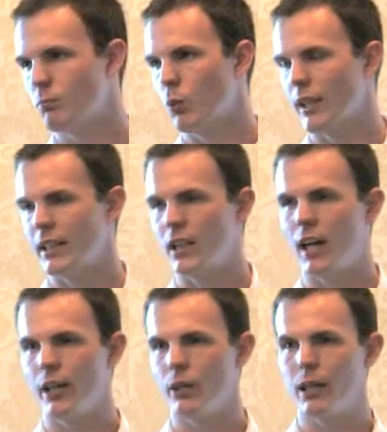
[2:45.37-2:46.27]
working
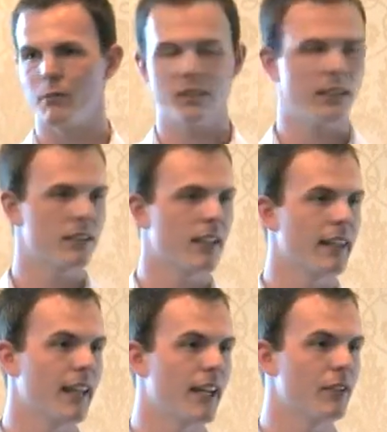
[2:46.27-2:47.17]
diagrams, things
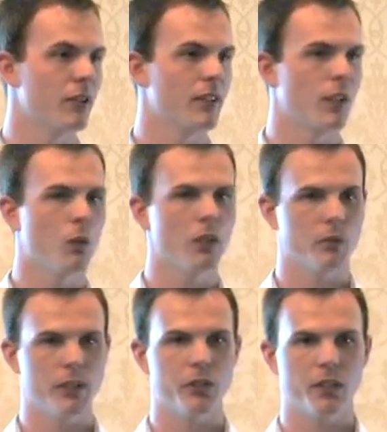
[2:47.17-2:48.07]
like that, so that they weren't
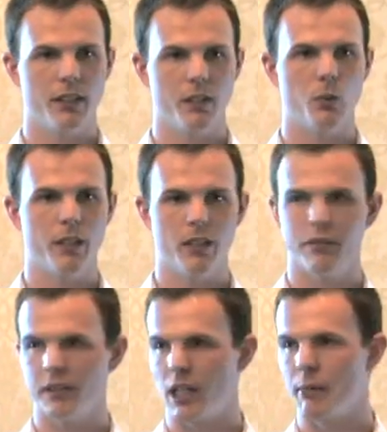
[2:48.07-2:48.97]
recreating the wheel
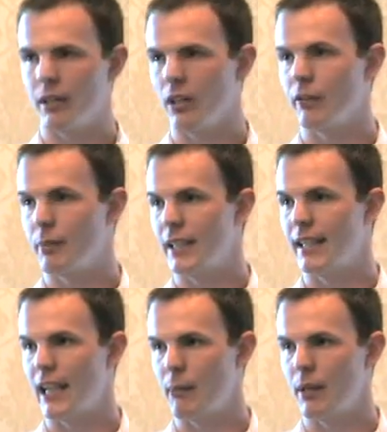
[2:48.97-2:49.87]
every time an RFP
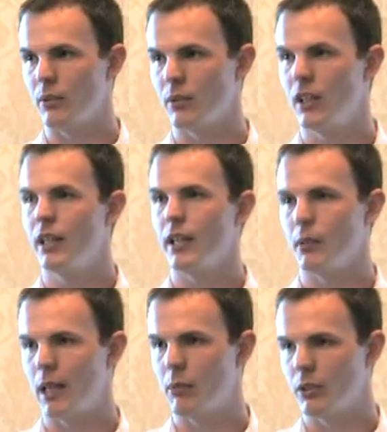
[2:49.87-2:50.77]
came out. They
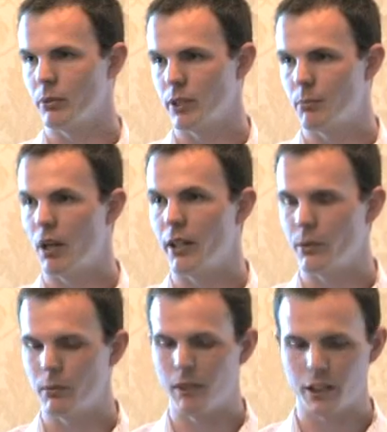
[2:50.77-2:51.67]
were able to respond
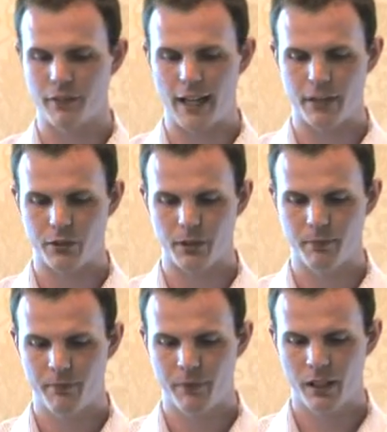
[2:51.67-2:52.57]
to it much faster.
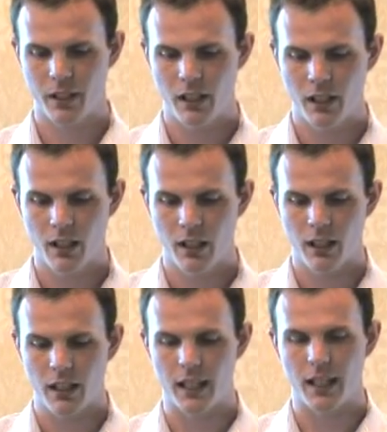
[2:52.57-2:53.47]
They